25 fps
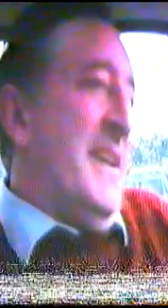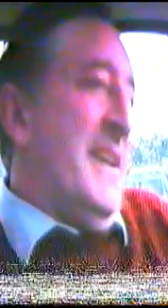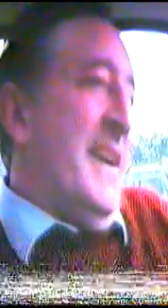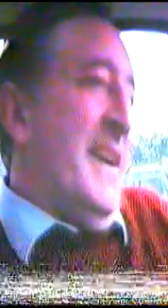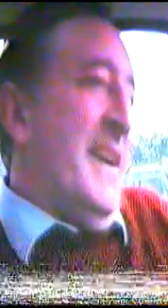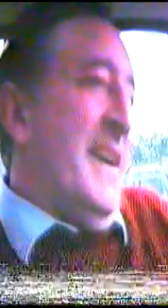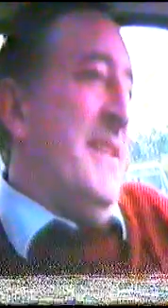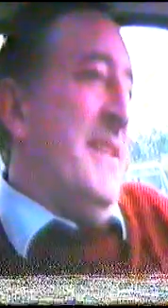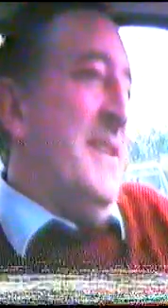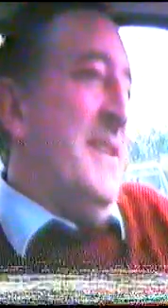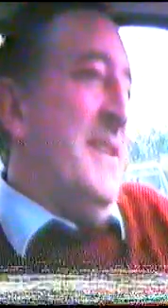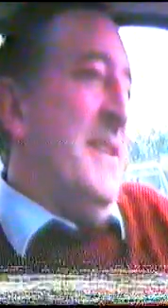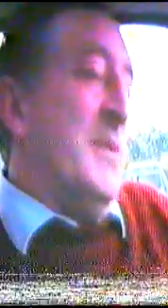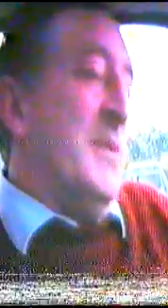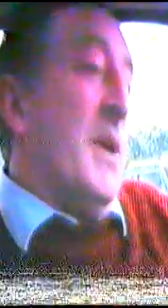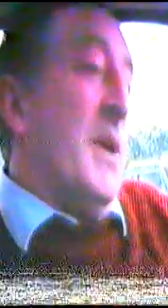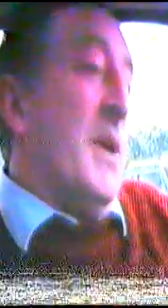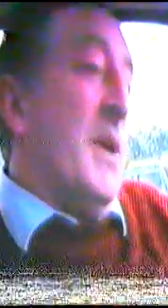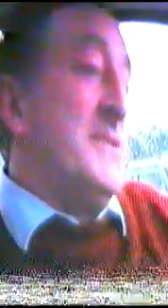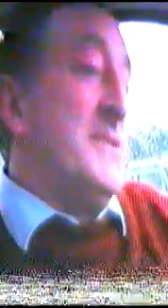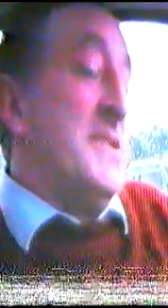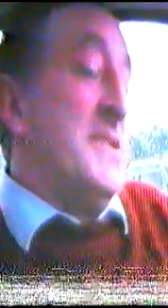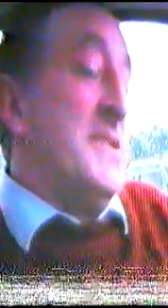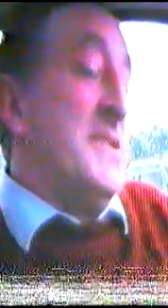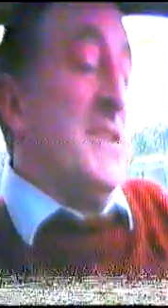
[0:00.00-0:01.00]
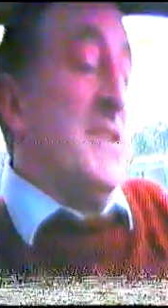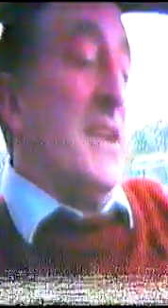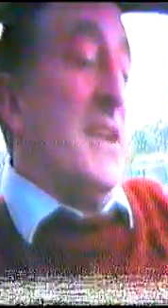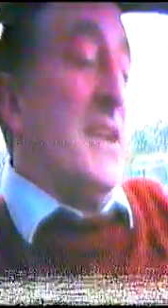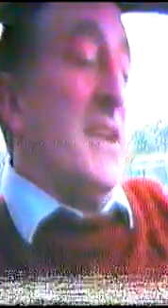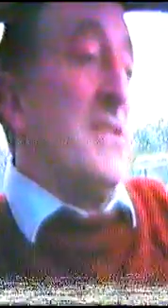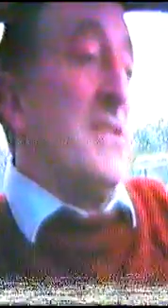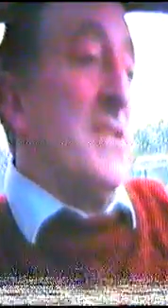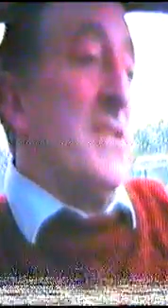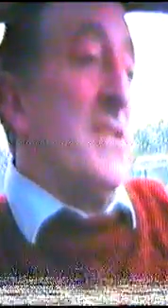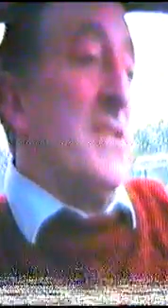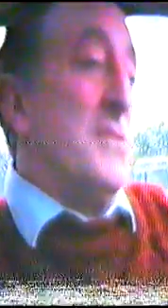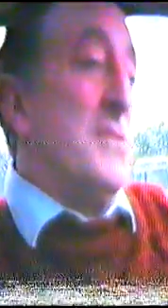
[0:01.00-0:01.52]
And the ones inside
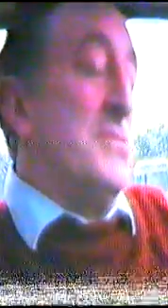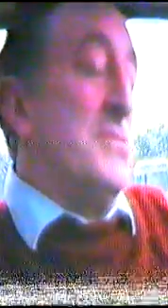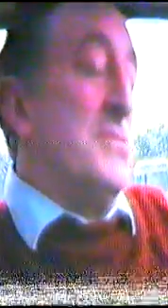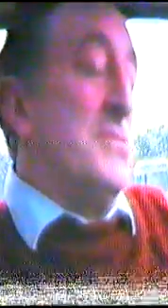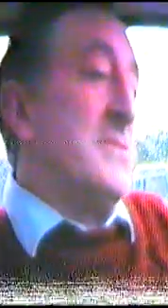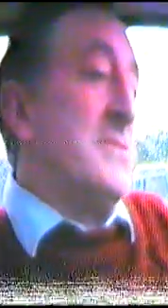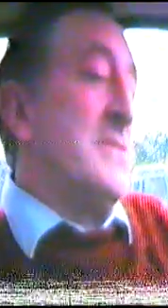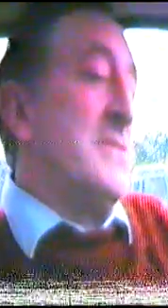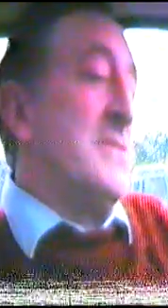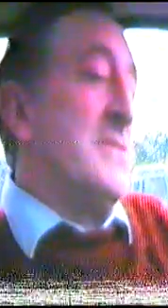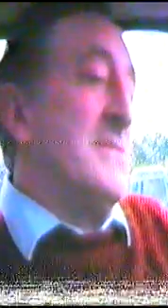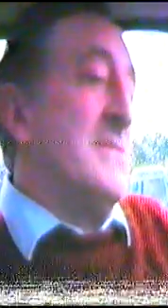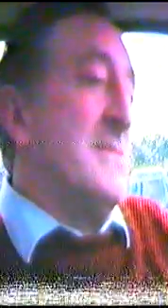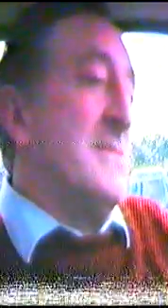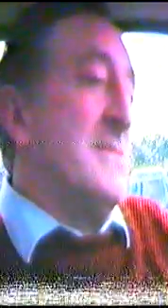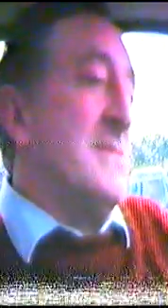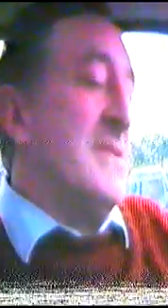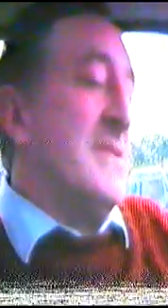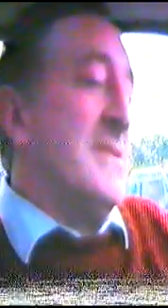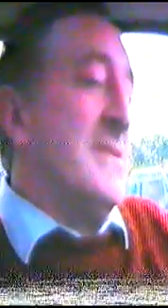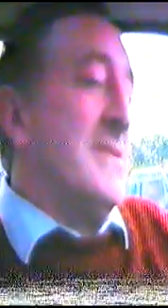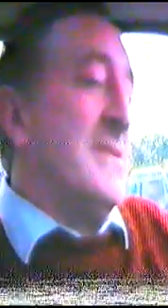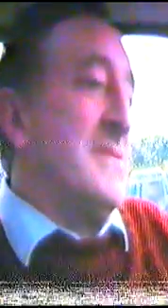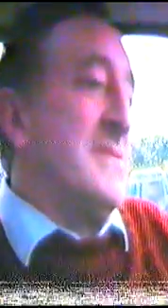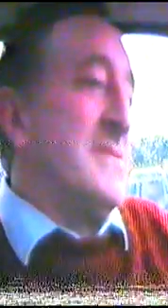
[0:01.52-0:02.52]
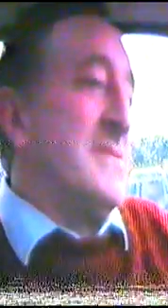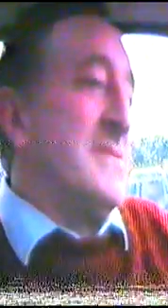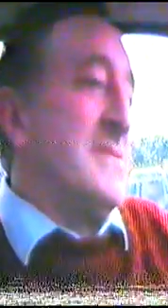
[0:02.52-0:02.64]
looking out too, you know.